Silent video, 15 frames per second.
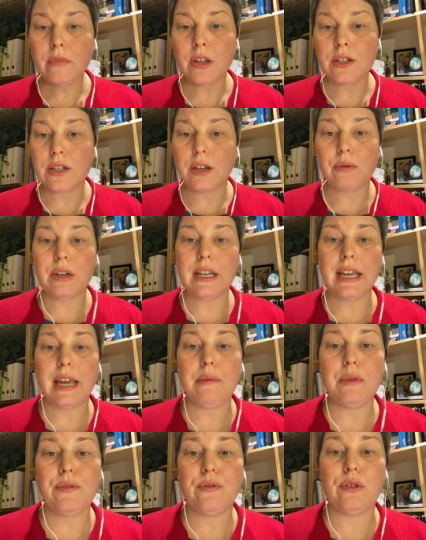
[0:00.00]
So you want to
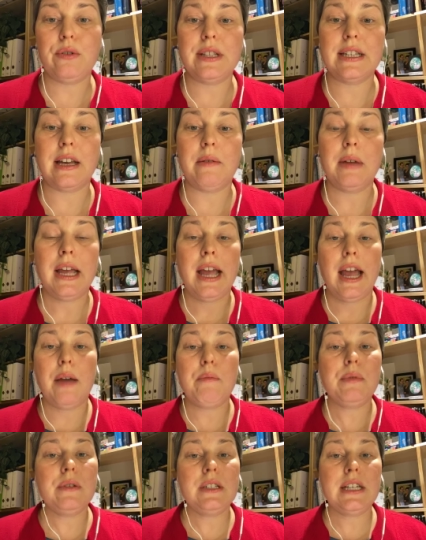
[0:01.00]
keep your fluids up
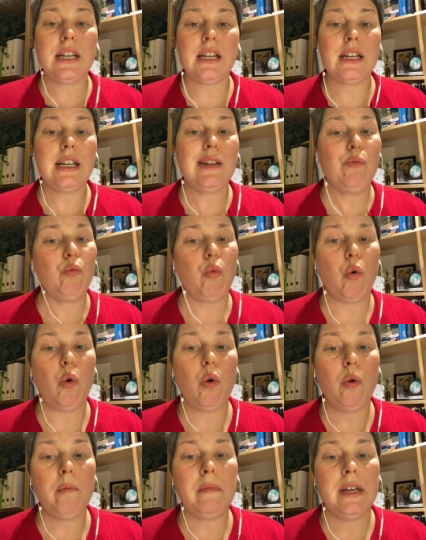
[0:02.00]
and particularly warm,